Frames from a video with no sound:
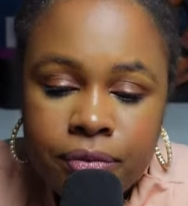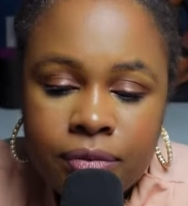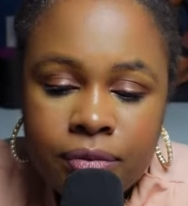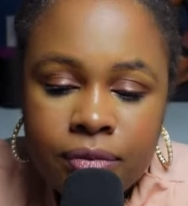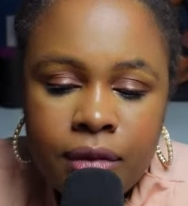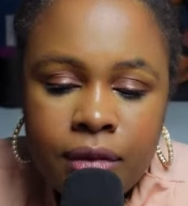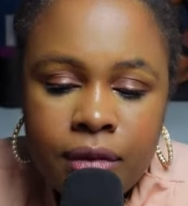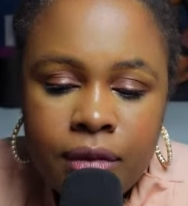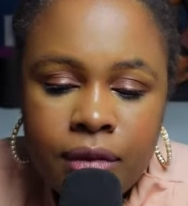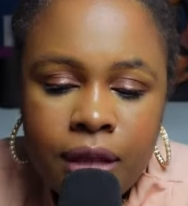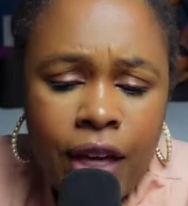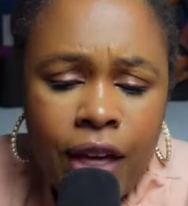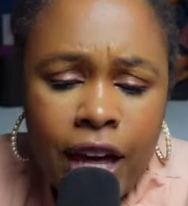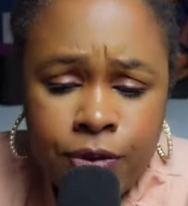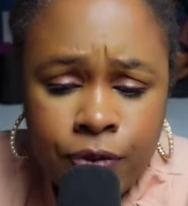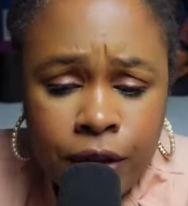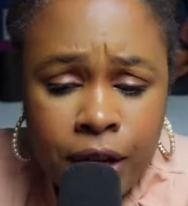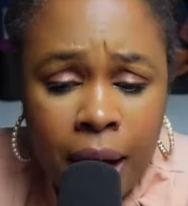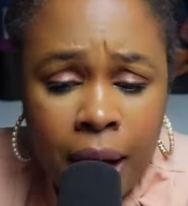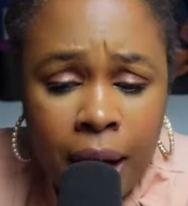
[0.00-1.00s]
Thanks for
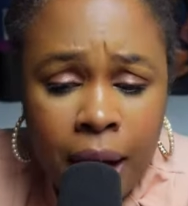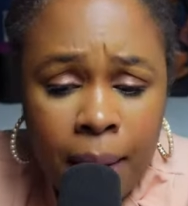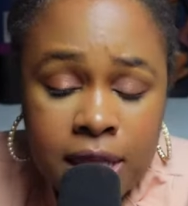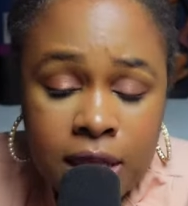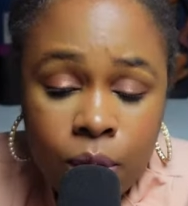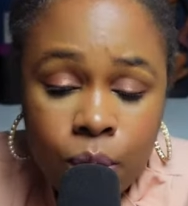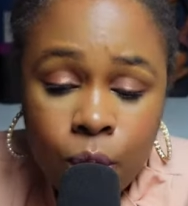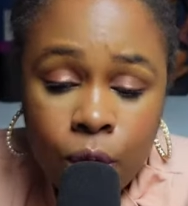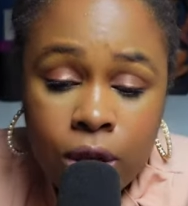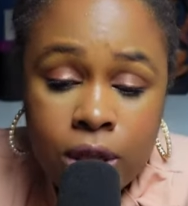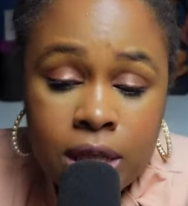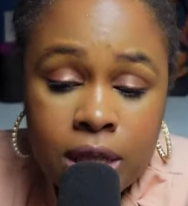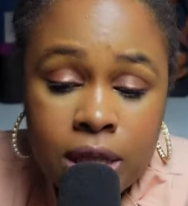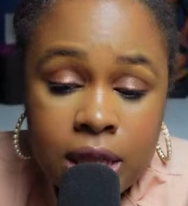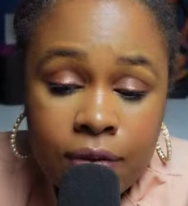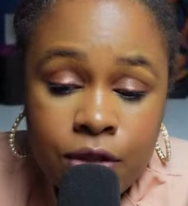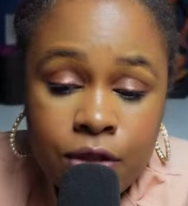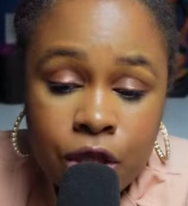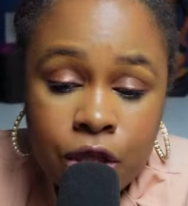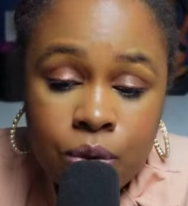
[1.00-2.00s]
not missing words. Love
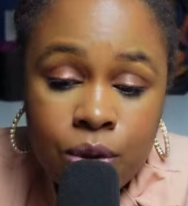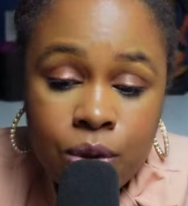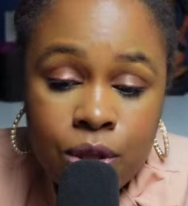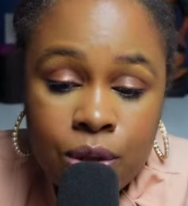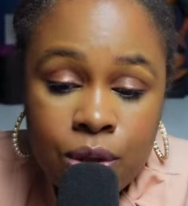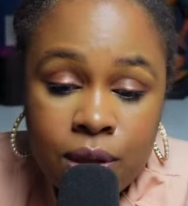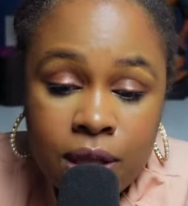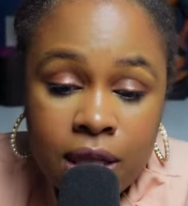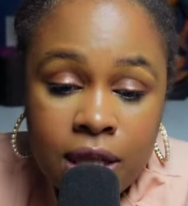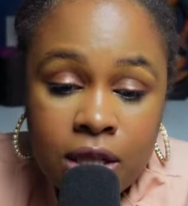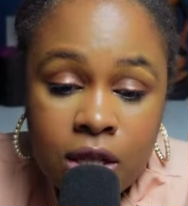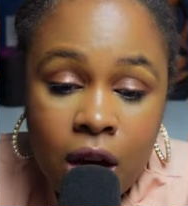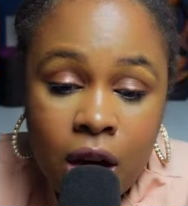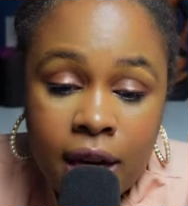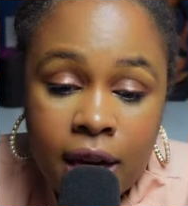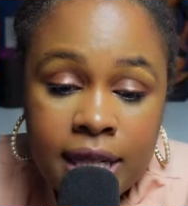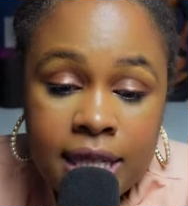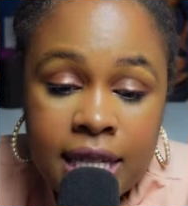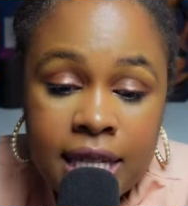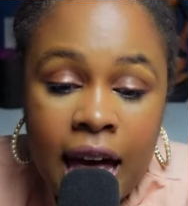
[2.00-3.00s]
to you, Susie and
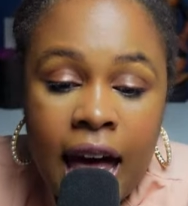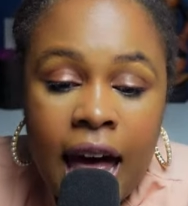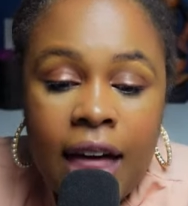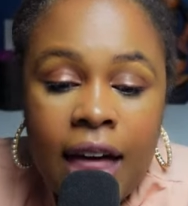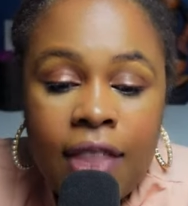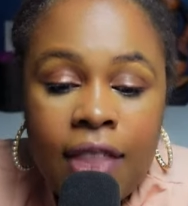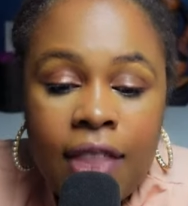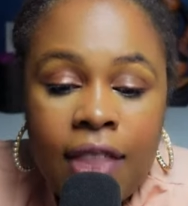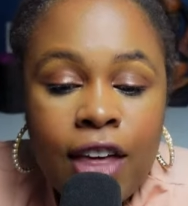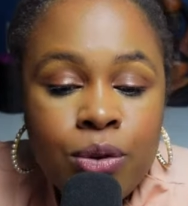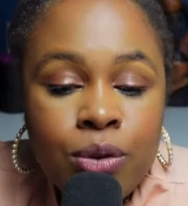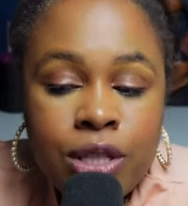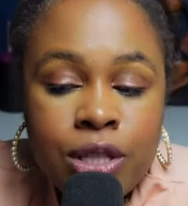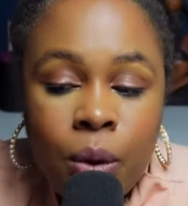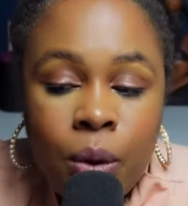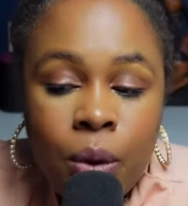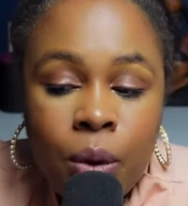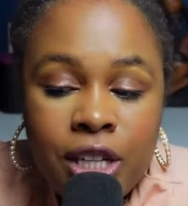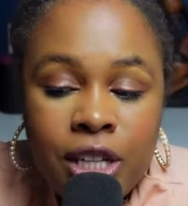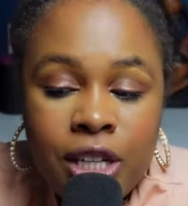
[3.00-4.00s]
Doggies. Thank you so
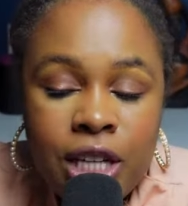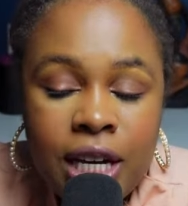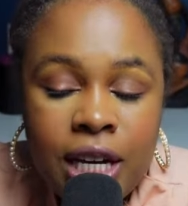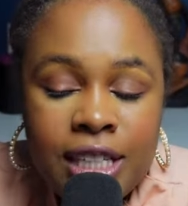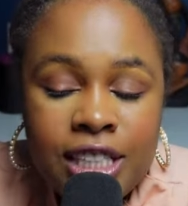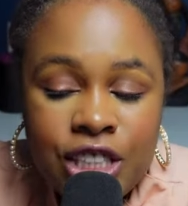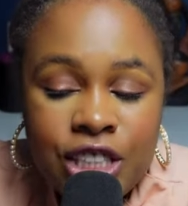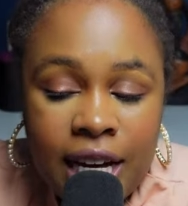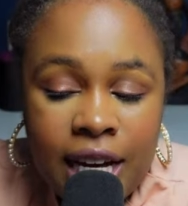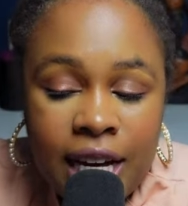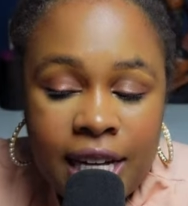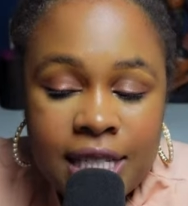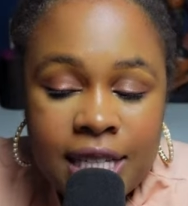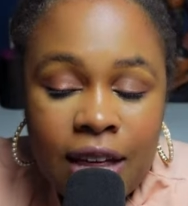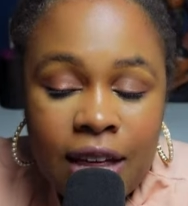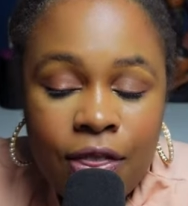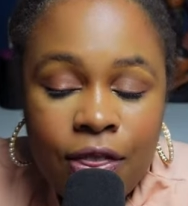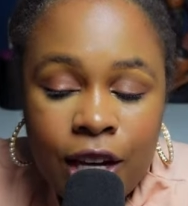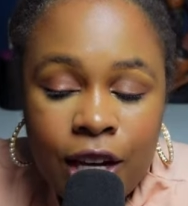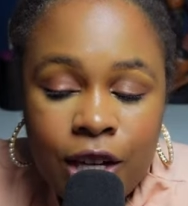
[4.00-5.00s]
much, Jess.
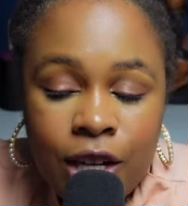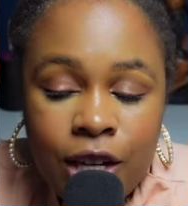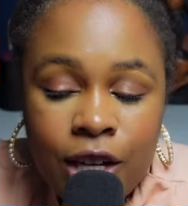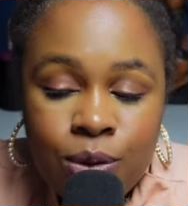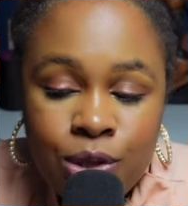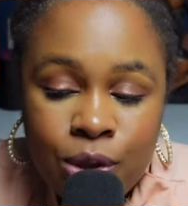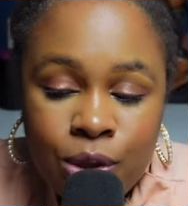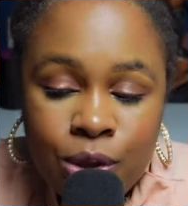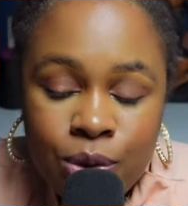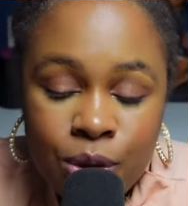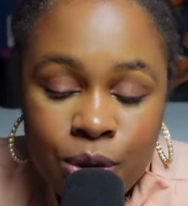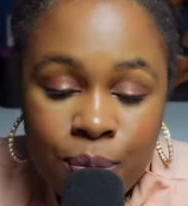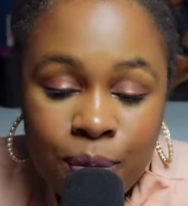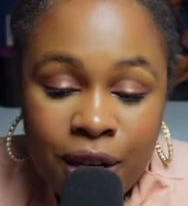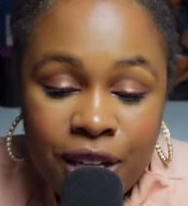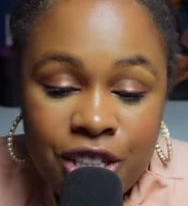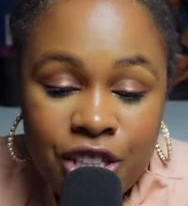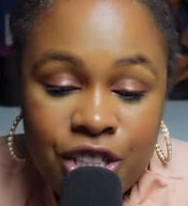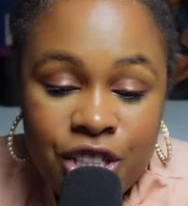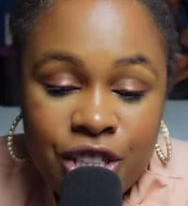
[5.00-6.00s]
Thank you so, so
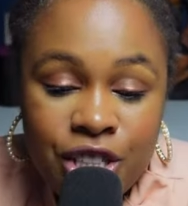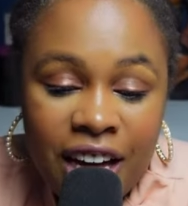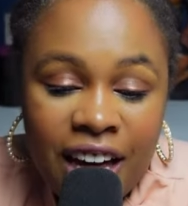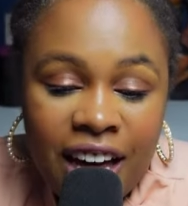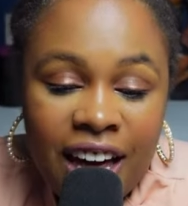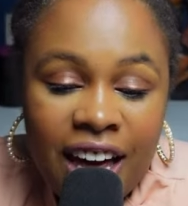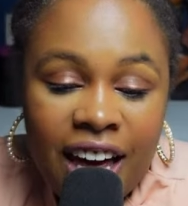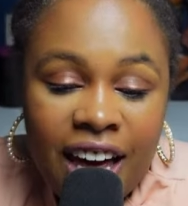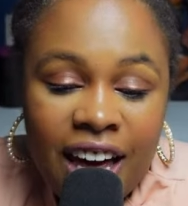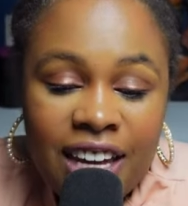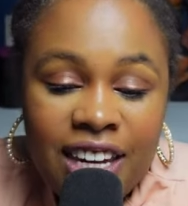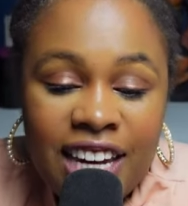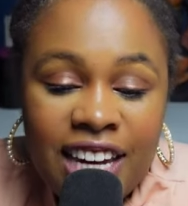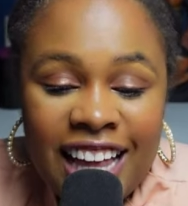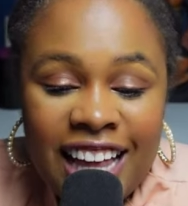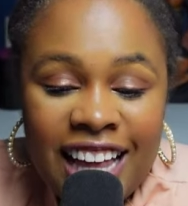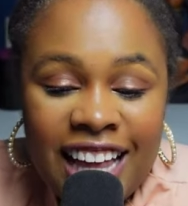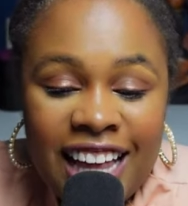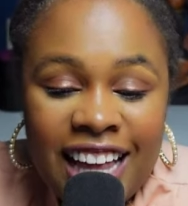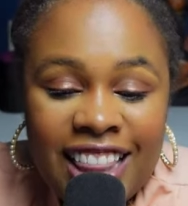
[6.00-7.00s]
much.
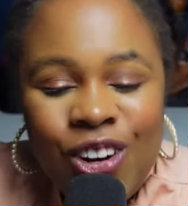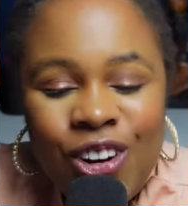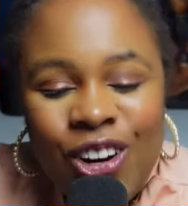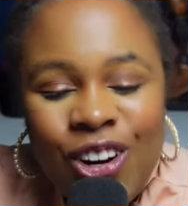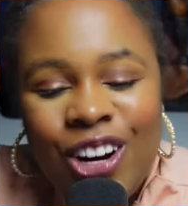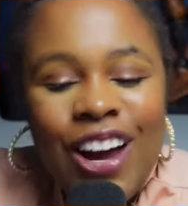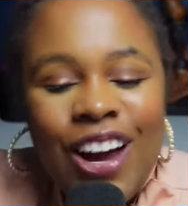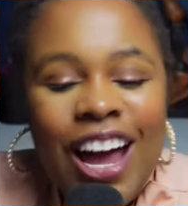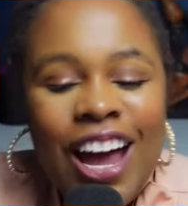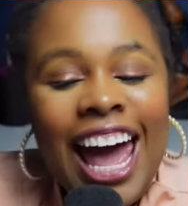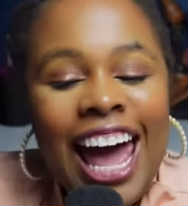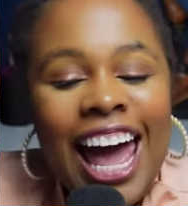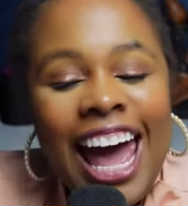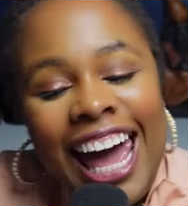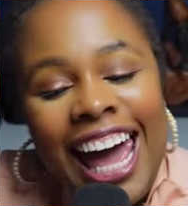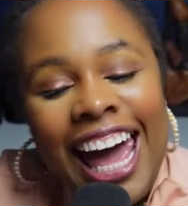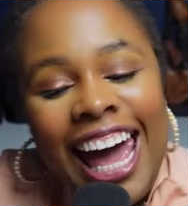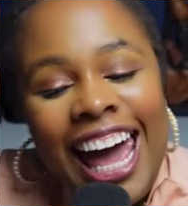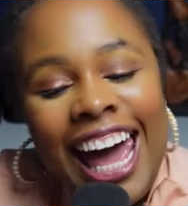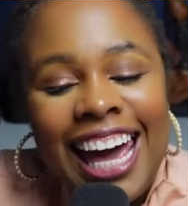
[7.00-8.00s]
Nate the lawyer,
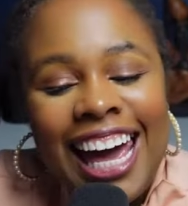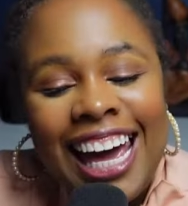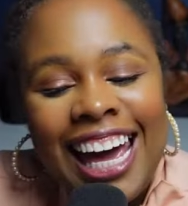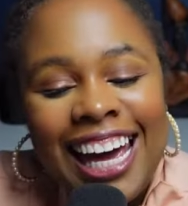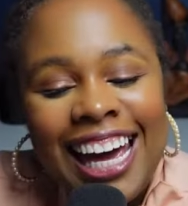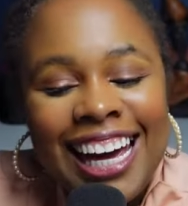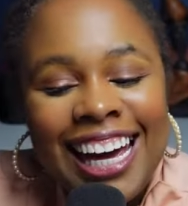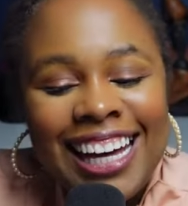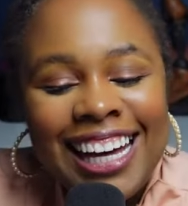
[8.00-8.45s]
hey.